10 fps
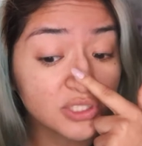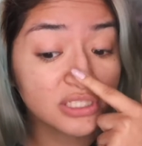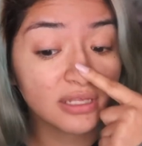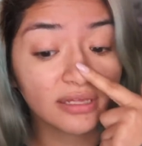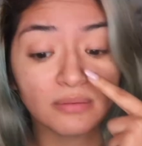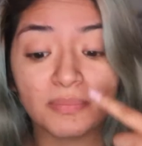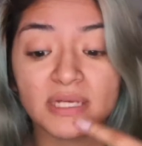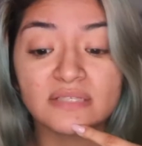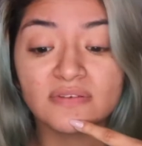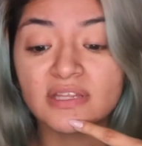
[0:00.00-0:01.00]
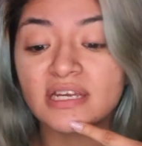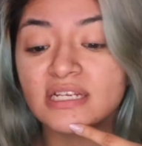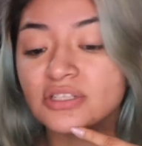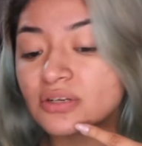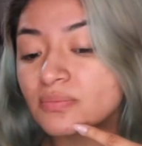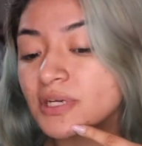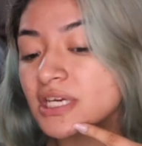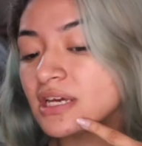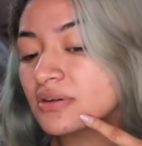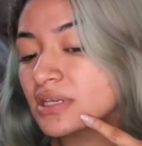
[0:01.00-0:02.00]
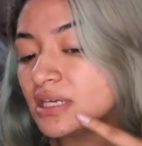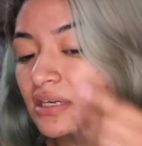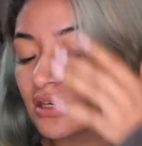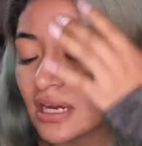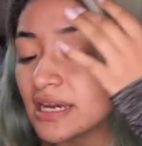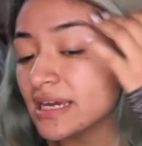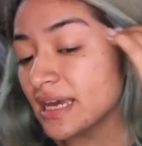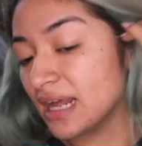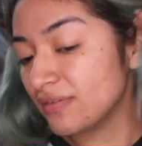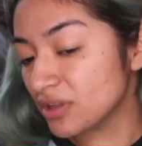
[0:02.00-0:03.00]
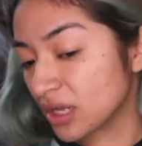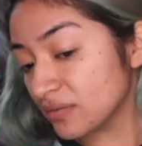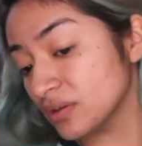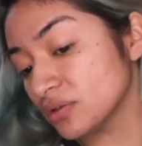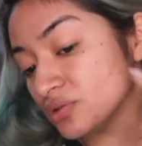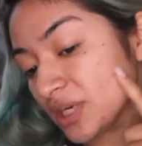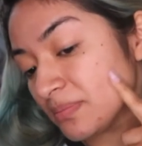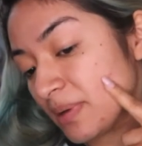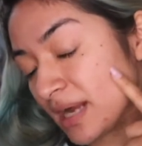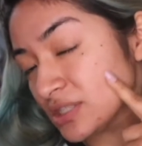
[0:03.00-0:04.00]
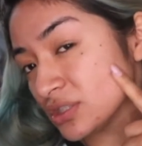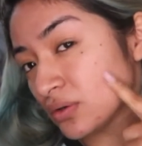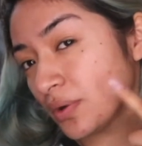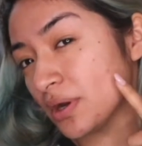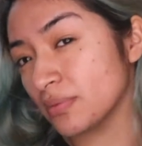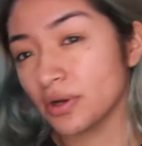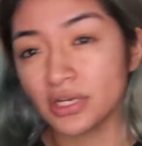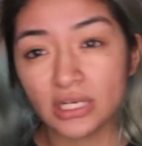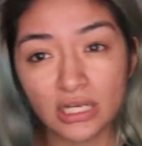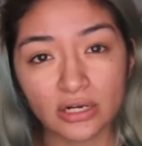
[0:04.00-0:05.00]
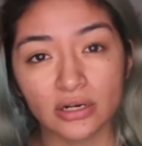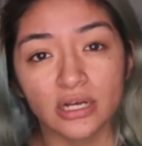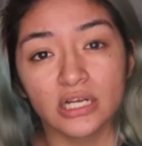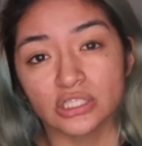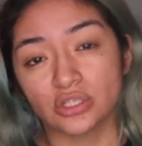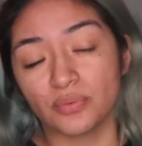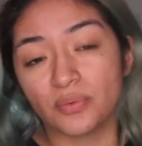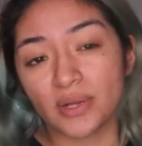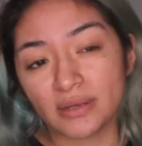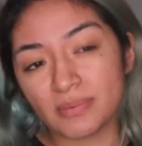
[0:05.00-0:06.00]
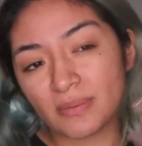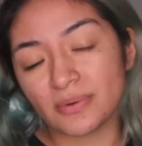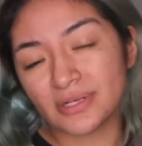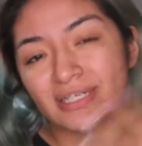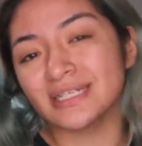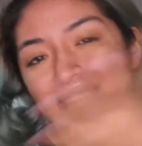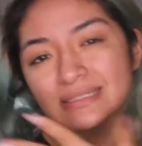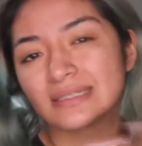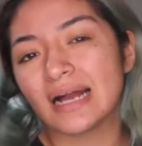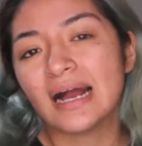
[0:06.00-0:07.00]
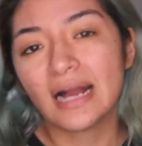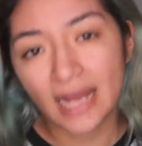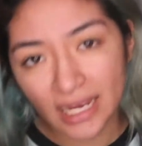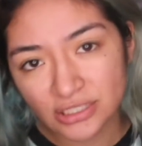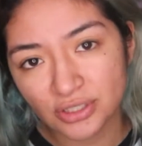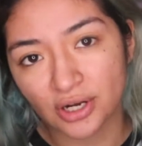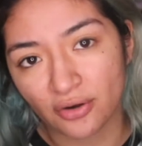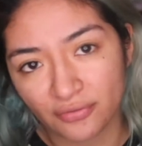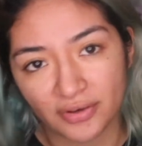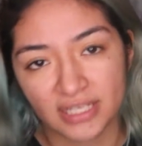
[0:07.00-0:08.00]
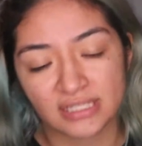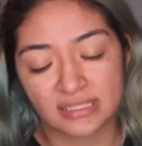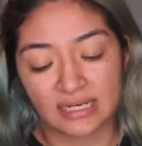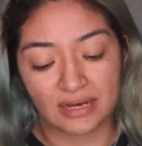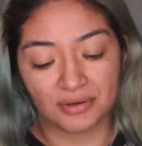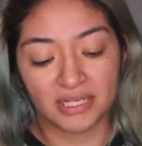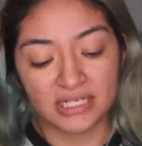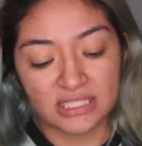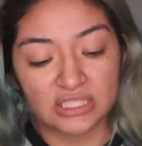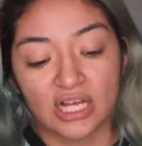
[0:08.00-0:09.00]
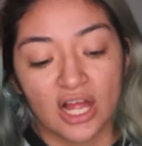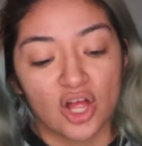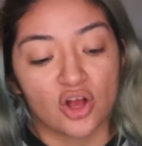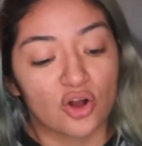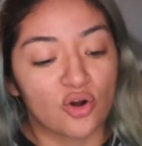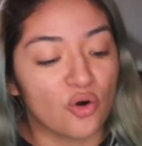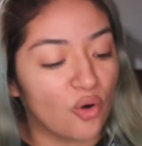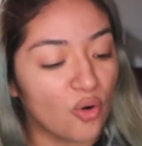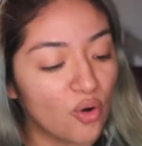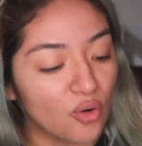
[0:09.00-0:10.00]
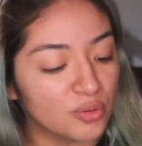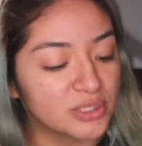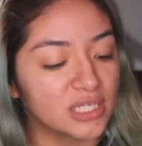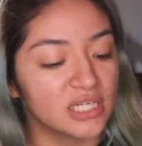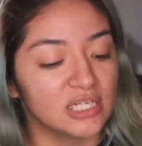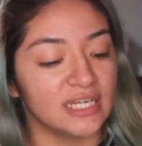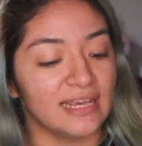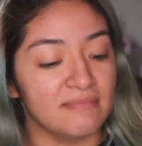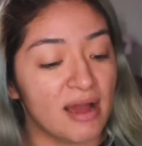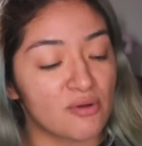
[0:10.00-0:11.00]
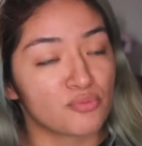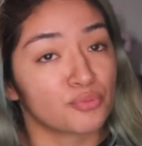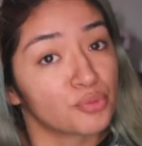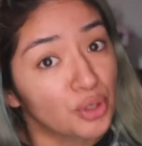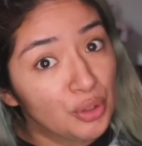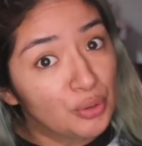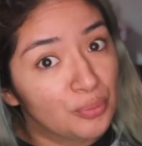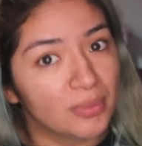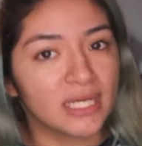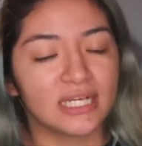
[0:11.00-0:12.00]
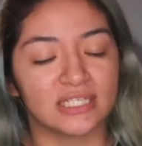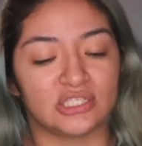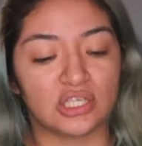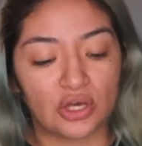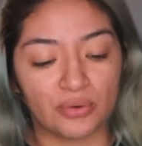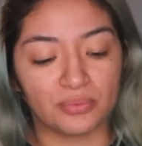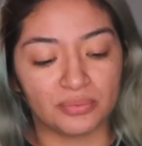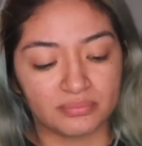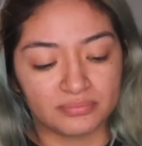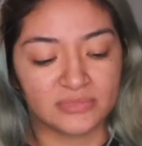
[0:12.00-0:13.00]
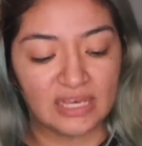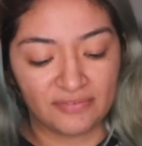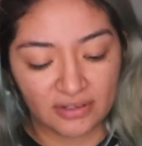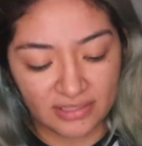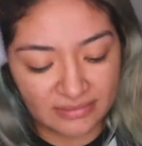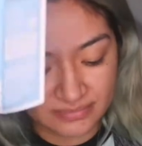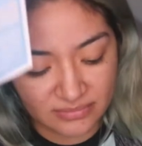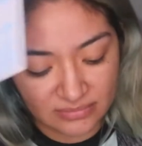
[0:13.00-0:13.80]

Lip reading: which isn't like the best feeling, and I started breaking out here, and I have a lot of little dry patches going around here. So we want to be able to hydrate our face. Now it is cold in my room, so definitely